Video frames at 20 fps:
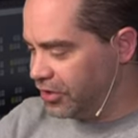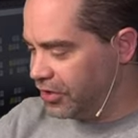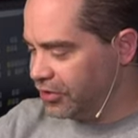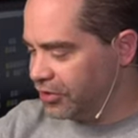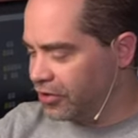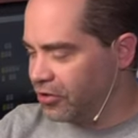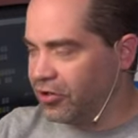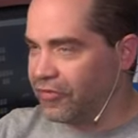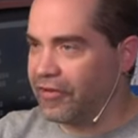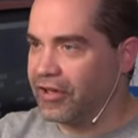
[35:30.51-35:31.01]

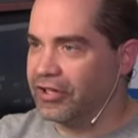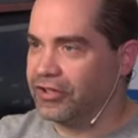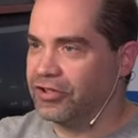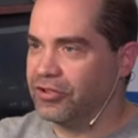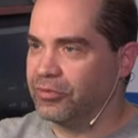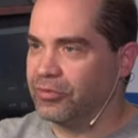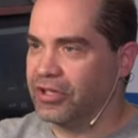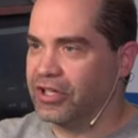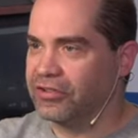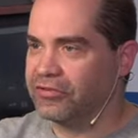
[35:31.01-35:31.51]
So if I do
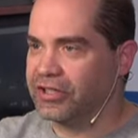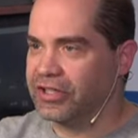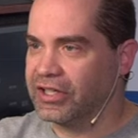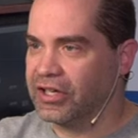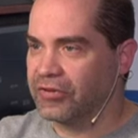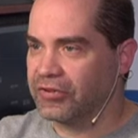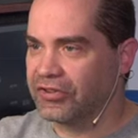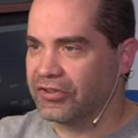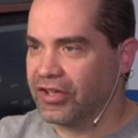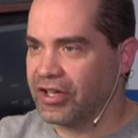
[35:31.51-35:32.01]
my
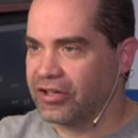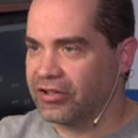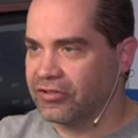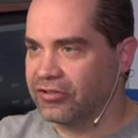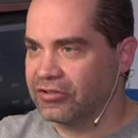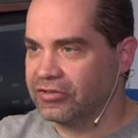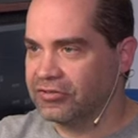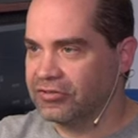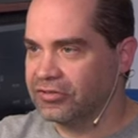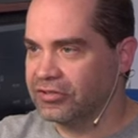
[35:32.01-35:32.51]
layout
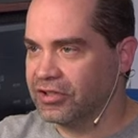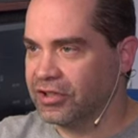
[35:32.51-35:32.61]
cycle,